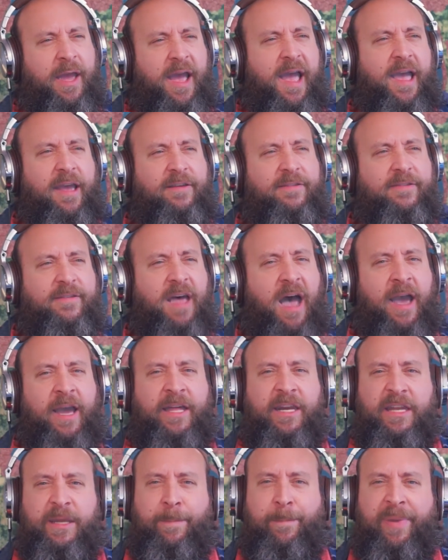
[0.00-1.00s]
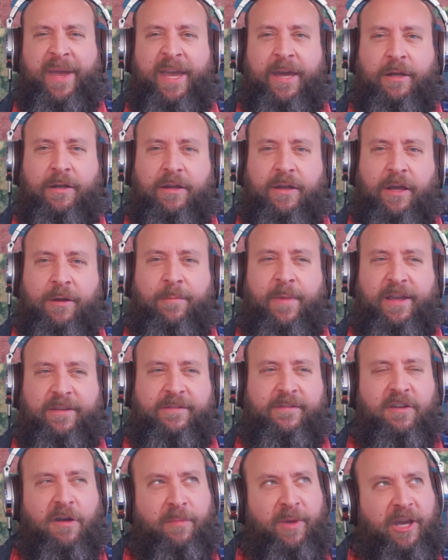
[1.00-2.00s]
anxiety pit in my
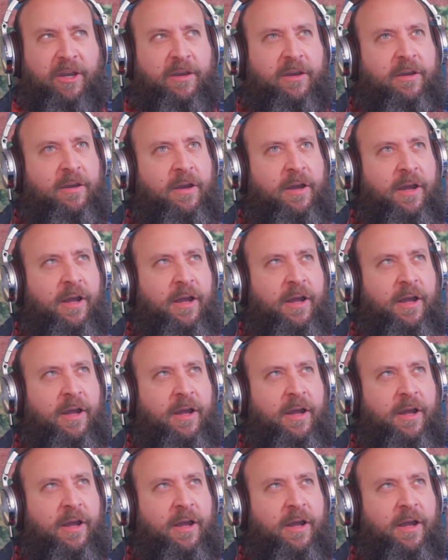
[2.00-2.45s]
stomach.